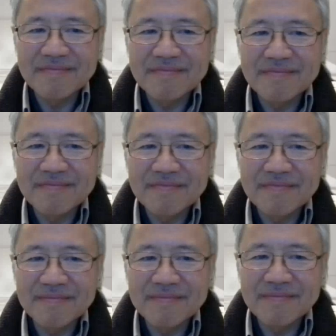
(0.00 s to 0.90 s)

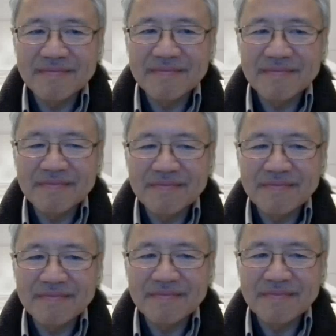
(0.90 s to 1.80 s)

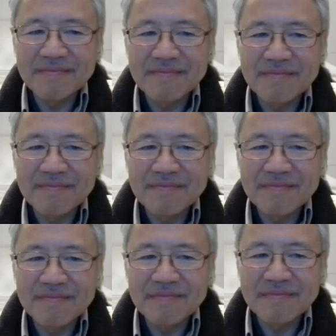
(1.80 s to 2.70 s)

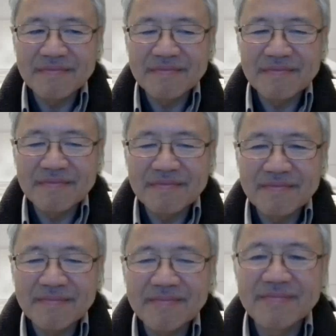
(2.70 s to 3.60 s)

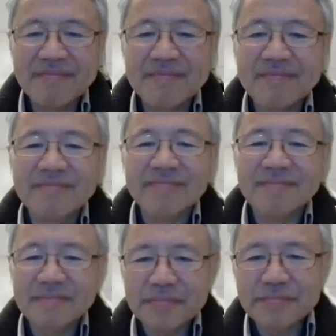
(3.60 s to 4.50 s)

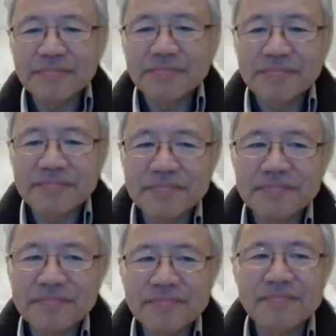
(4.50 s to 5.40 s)

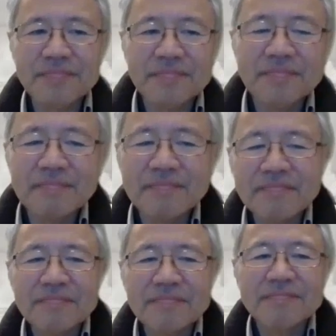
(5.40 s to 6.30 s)

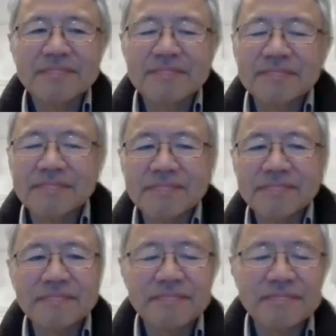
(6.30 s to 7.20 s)

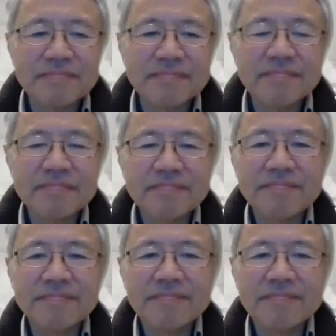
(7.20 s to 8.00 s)
This person isn't speaking.